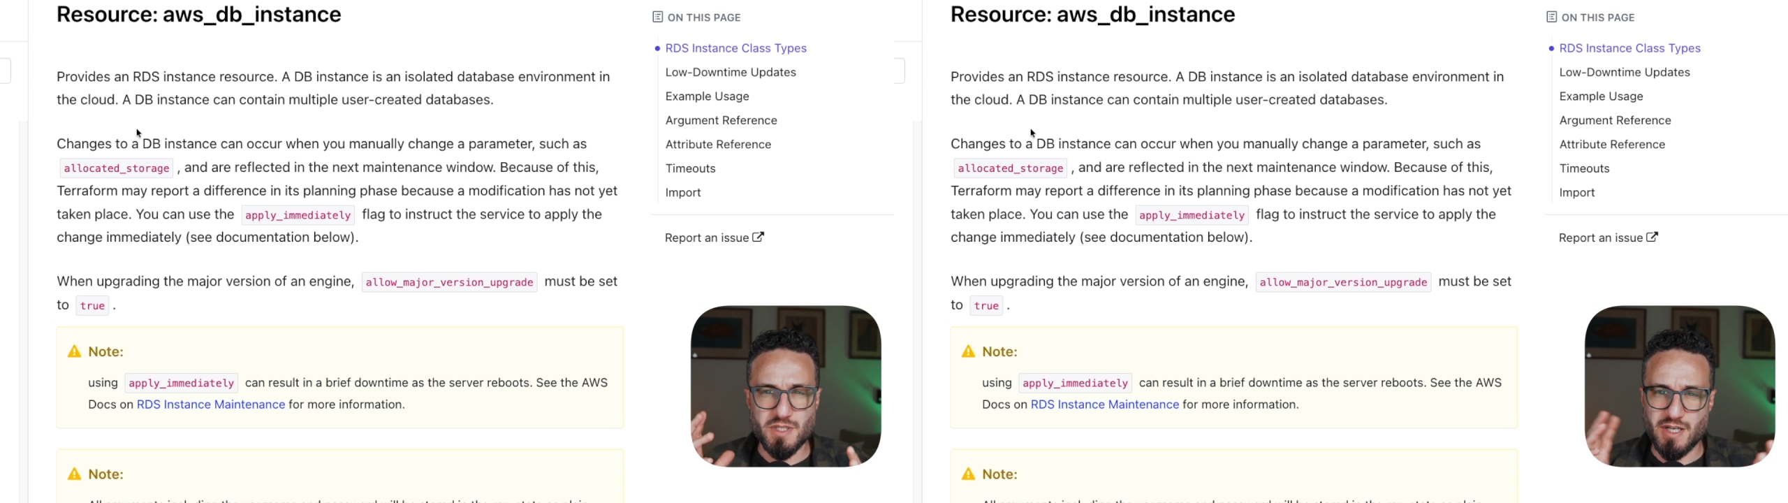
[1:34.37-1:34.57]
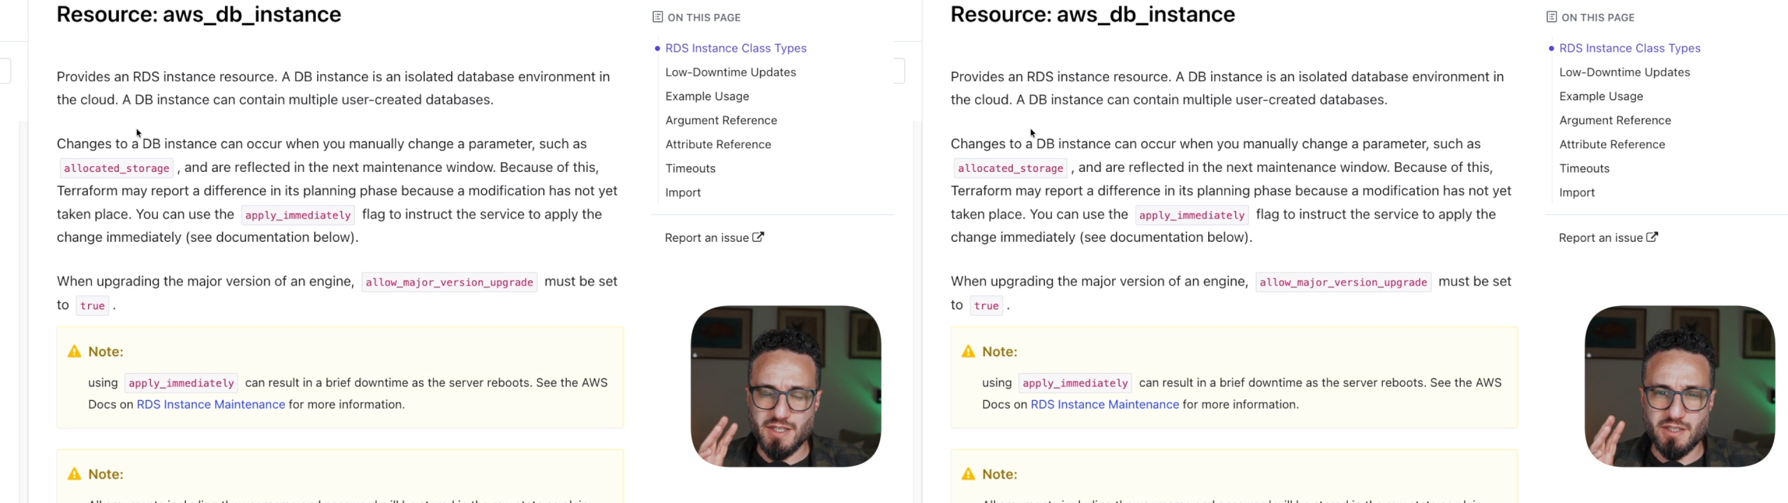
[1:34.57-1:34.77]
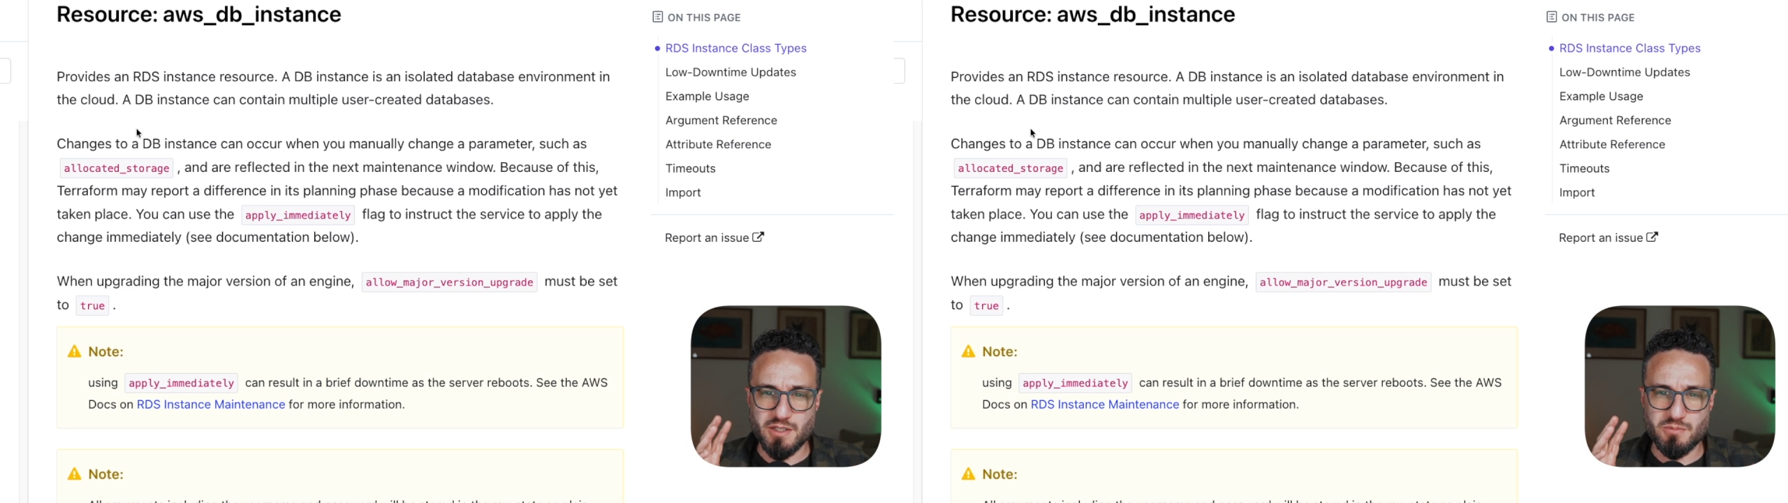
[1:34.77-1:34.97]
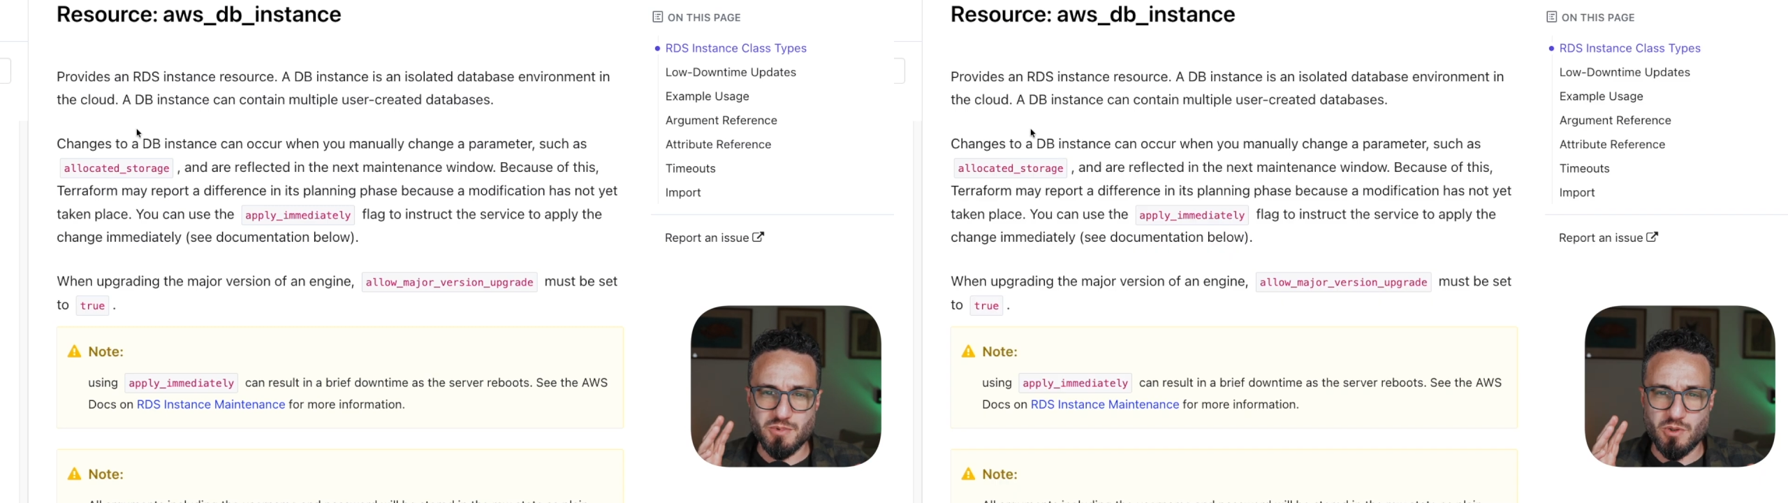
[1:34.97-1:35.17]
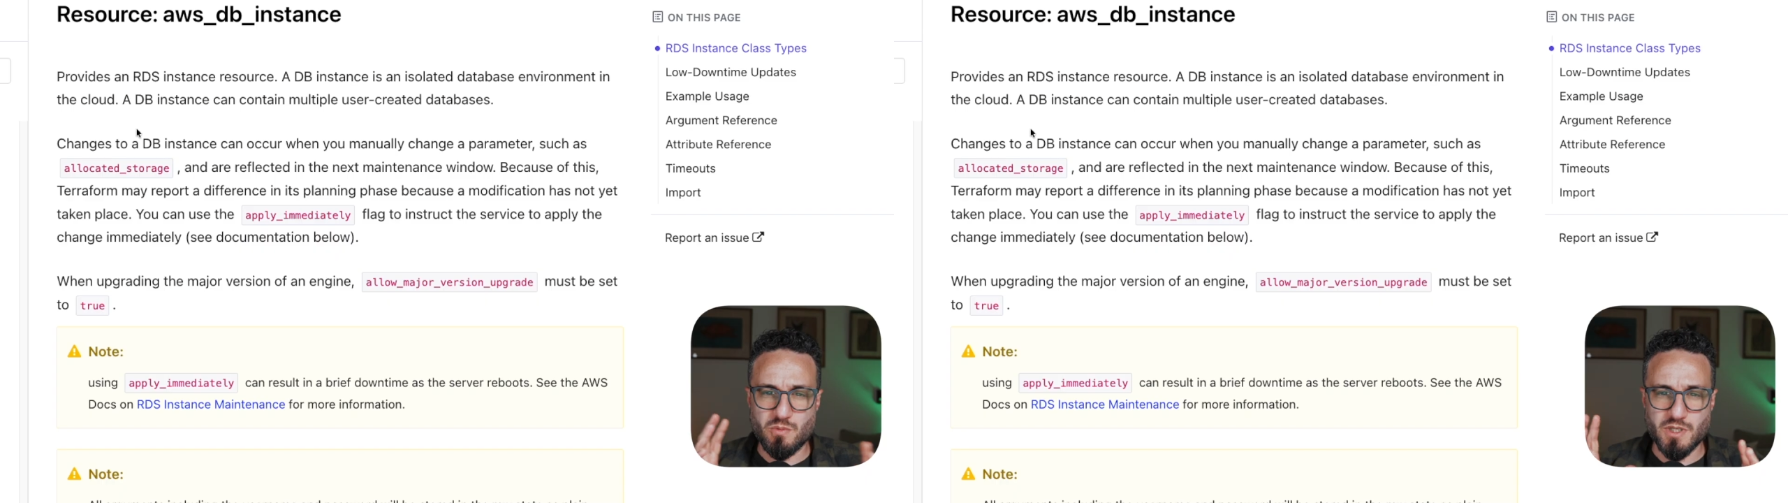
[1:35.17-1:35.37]
you
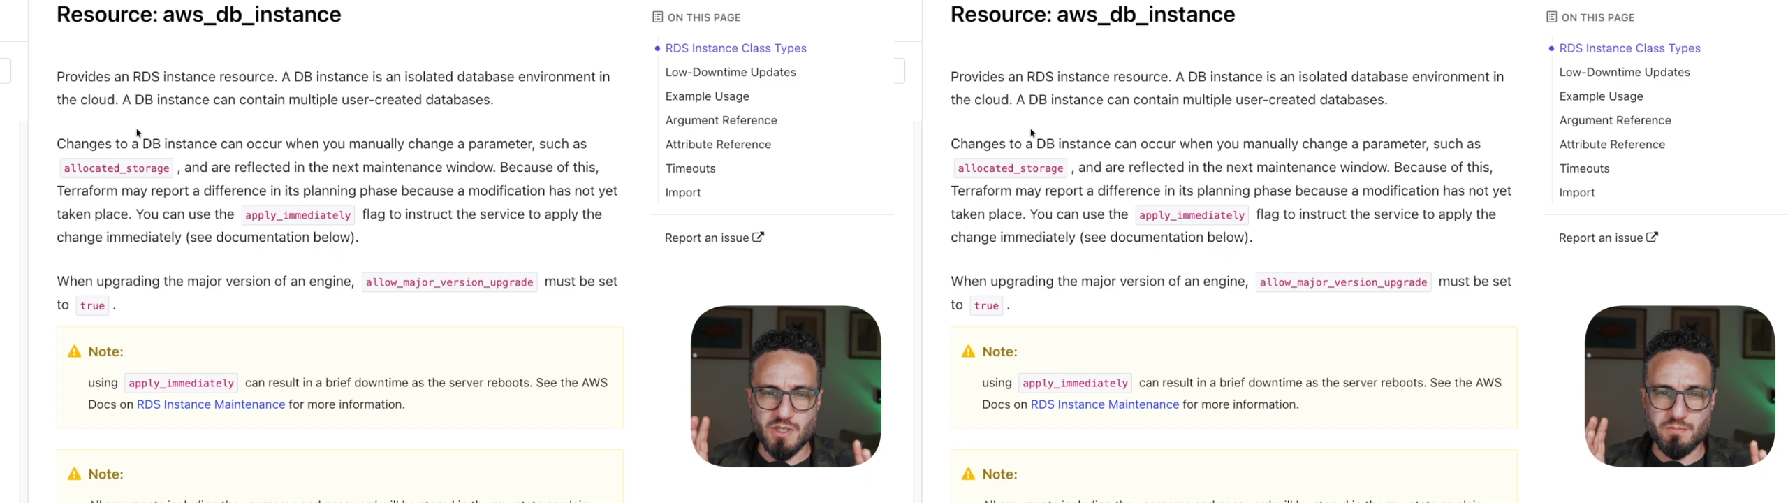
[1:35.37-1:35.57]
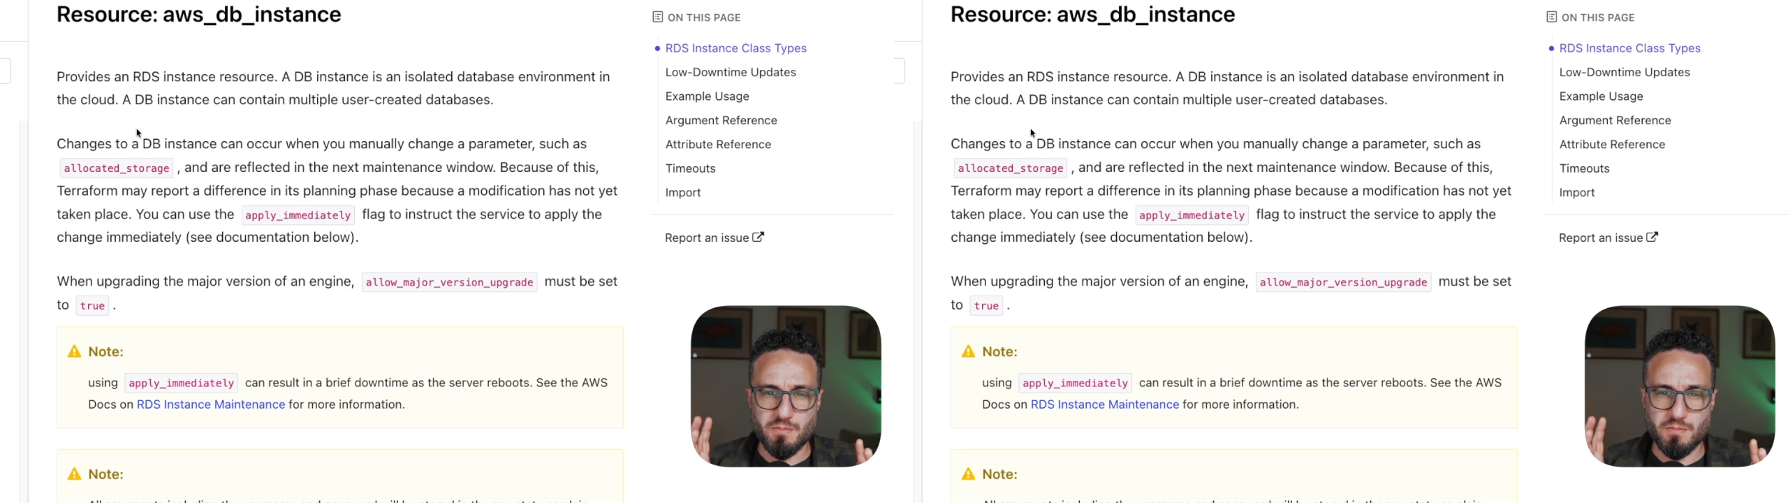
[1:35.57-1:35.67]
don't want to